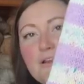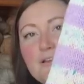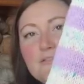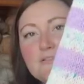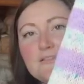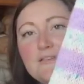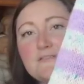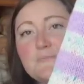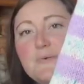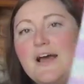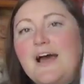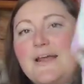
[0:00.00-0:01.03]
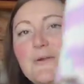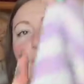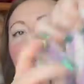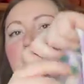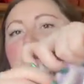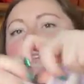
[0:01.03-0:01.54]
and the sleeves, but I don't,
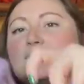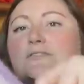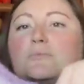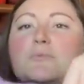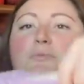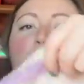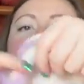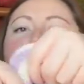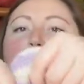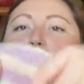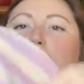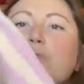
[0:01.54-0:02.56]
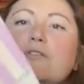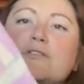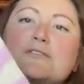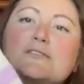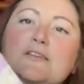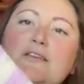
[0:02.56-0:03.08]
like, it's a little bit more blue on the
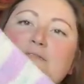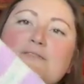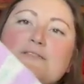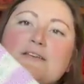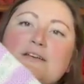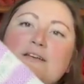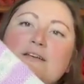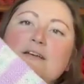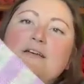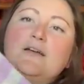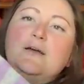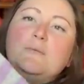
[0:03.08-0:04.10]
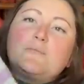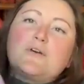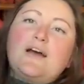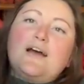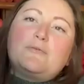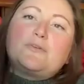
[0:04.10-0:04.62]
sleeves, but
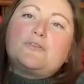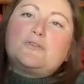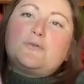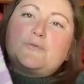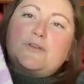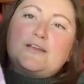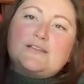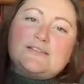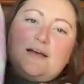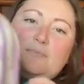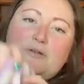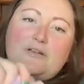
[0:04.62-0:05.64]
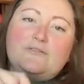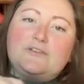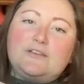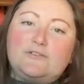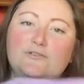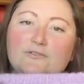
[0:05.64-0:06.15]
I really don't think it's that big of a
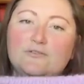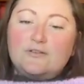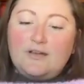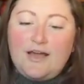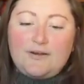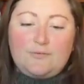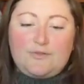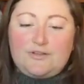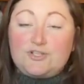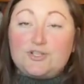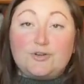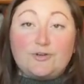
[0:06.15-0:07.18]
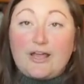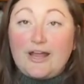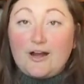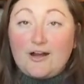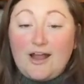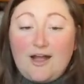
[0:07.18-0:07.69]
deal. I don't think she'll
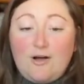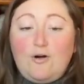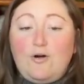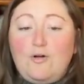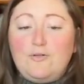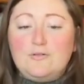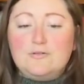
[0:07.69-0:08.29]
care at all.